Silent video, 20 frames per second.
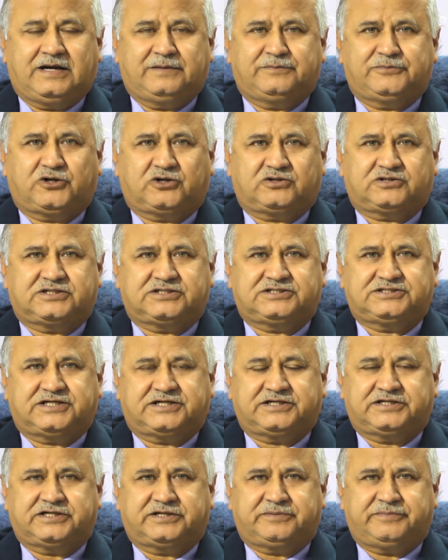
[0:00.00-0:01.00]
I am Dr.
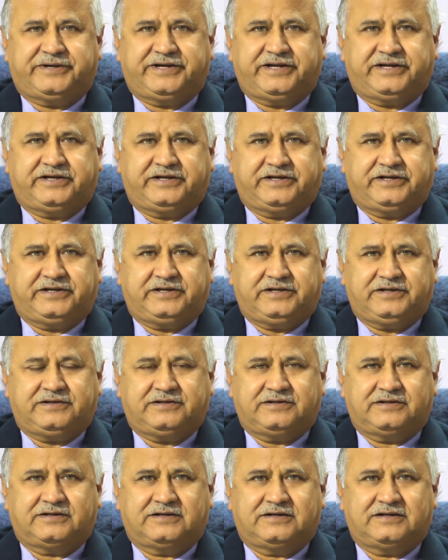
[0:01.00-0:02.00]
Shankar
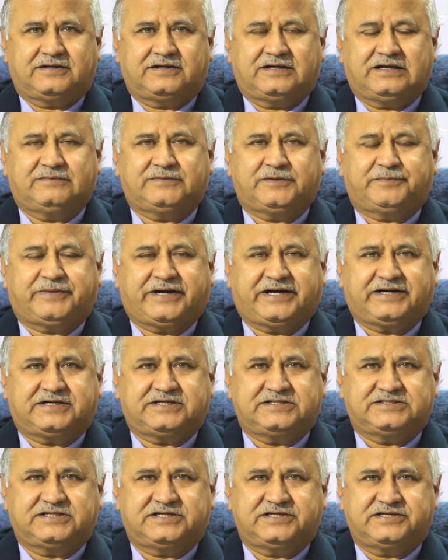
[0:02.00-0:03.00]
Medikeri. I am a
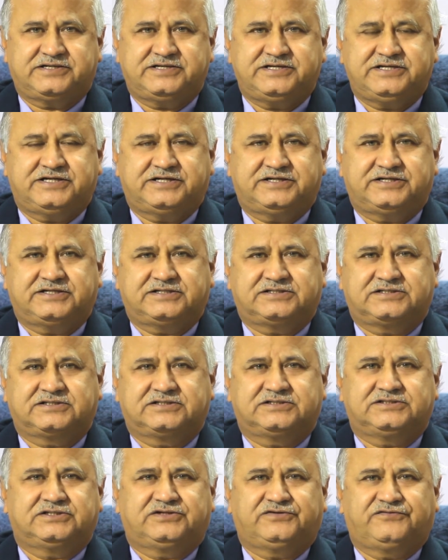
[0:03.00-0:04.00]
practicing ENT
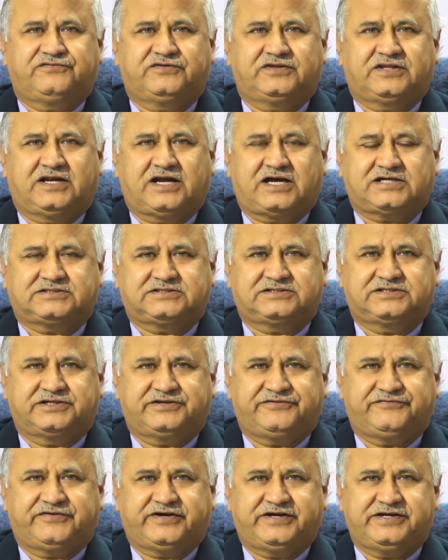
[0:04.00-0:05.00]
surgeon for the last
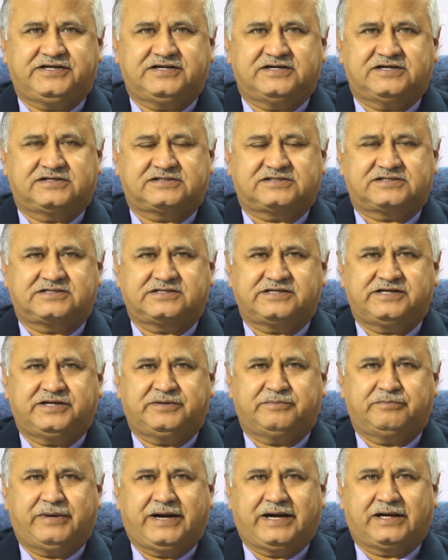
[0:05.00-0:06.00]
35 years
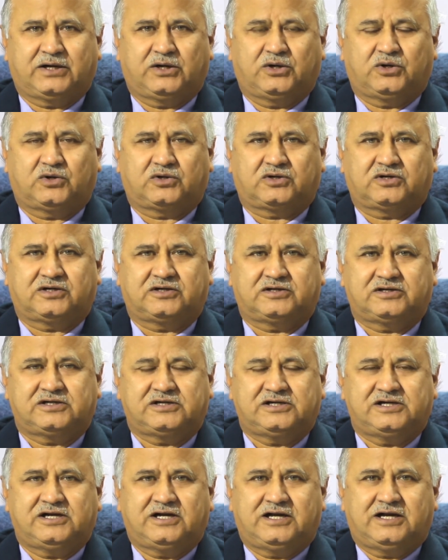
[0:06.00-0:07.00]
in Bangalore,
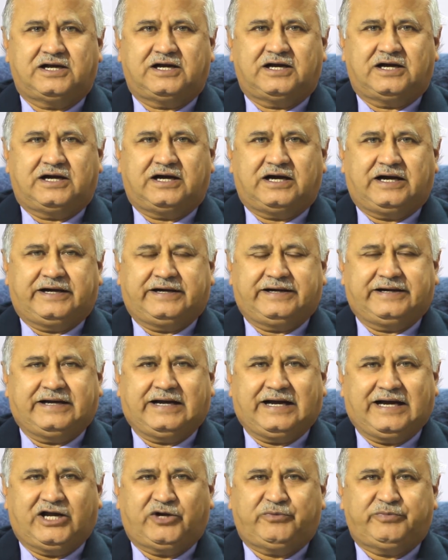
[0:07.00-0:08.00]
and
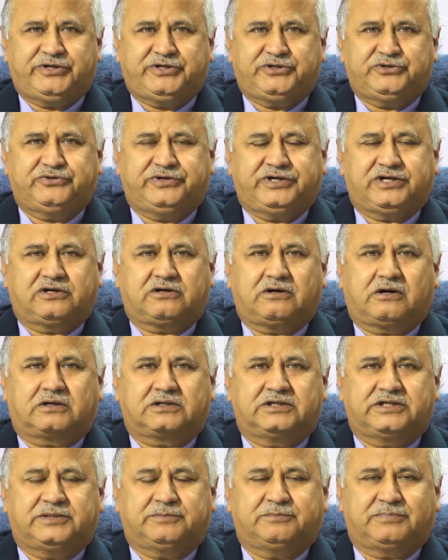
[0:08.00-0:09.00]
I have been doing
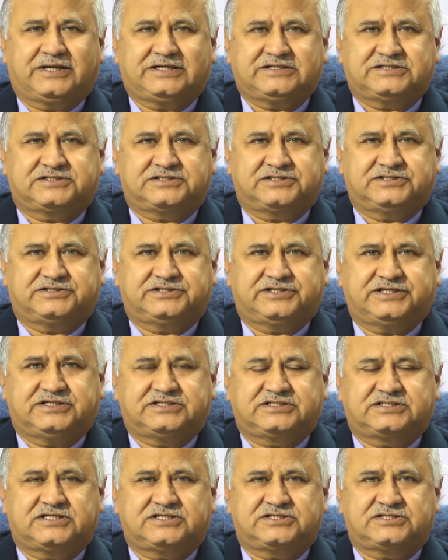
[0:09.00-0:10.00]
cochlear implant
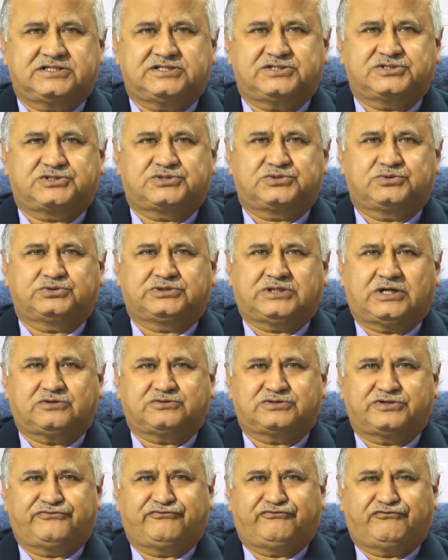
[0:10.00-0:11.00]
surgeries since
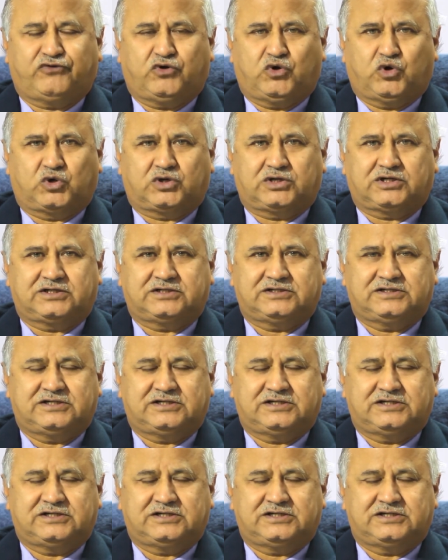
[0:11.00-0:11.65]
2004.